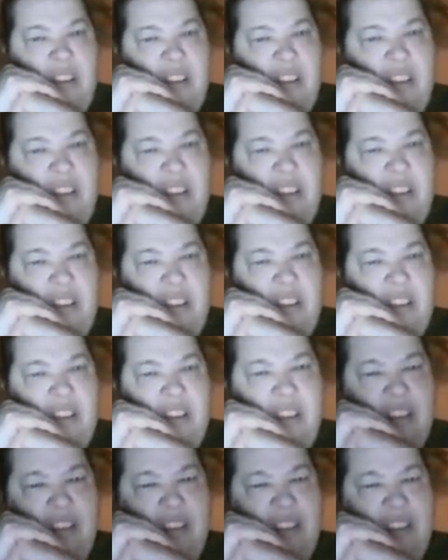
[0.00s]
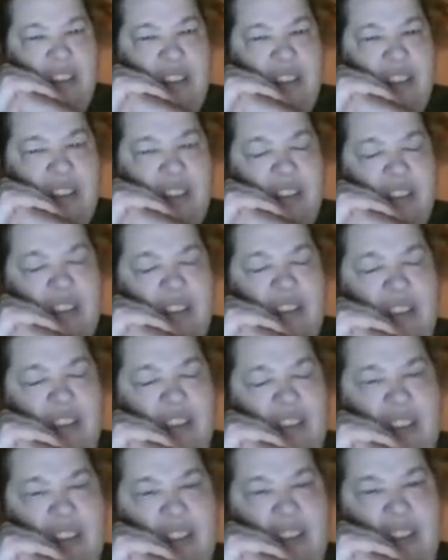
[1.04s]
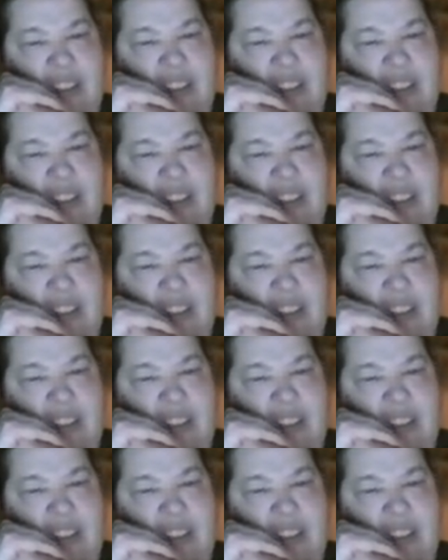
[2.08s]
(silent)